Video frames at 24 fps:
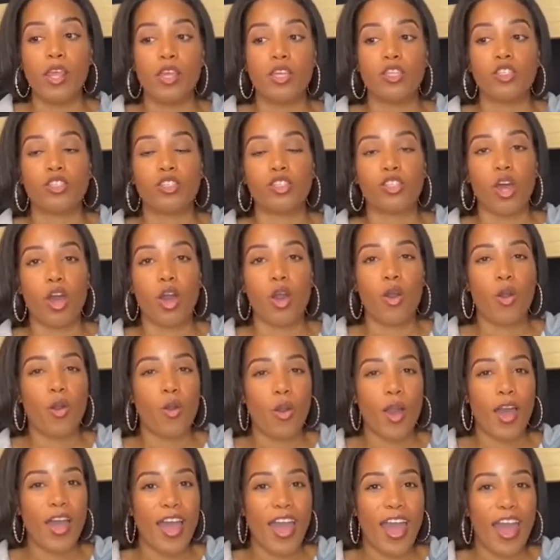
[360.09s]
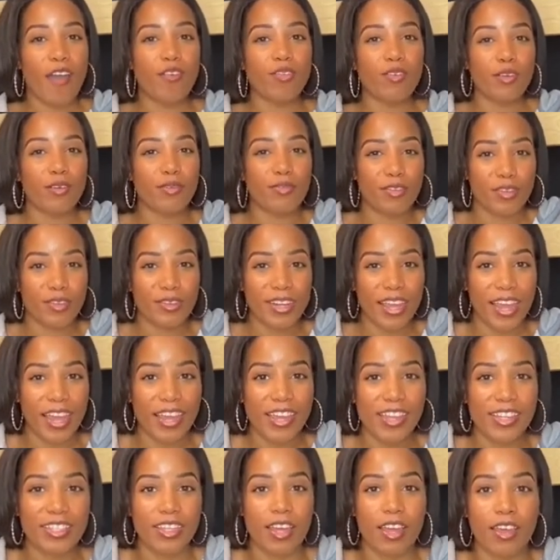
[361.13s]
So after a few
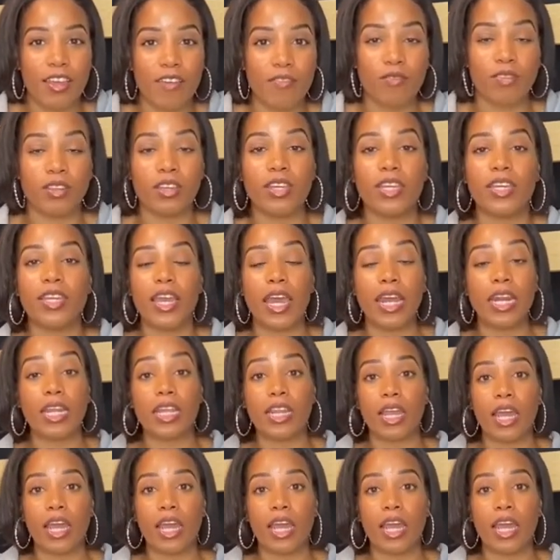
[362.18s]
days of looking at it